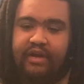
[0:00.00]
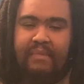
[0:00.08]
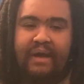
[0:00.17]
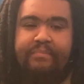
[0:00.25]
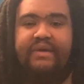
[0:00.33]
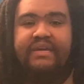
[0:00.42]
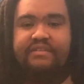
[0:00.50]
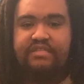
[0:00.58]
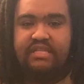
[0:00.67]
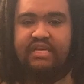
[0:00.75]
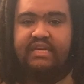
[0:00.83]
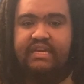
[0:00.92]
my
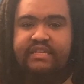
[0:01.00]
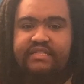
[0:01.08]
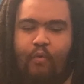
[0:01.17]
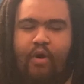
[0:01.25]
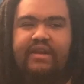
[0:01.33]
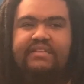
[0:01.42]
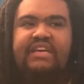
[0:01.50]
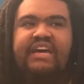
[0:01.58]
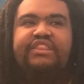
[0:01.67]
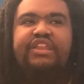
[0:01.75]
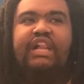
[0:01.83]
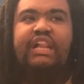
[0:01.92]
biggest thing is what is
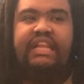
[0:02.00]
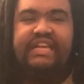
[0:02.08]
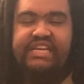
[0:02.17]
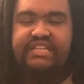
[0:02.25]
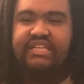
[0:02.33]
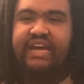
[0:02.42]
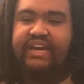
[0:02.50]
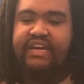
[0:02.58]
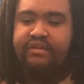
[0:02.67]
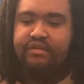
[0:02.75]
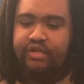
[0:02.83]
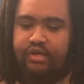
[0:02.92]
like the least I
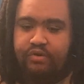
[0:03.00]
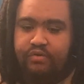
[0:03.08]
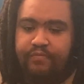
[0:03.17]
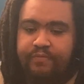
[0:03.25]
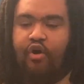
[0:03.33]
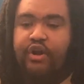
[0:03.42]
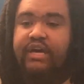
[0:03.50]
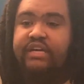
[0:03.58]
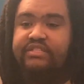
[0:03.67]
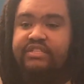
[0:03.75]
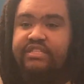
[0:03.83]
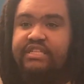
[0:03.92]
could do on a
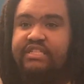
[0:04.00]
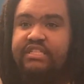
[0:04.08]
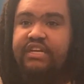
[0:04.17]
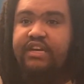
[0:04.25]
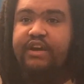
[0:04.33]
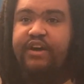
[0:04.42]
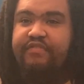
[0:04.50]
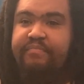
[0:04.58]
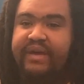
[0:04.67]
consistent enough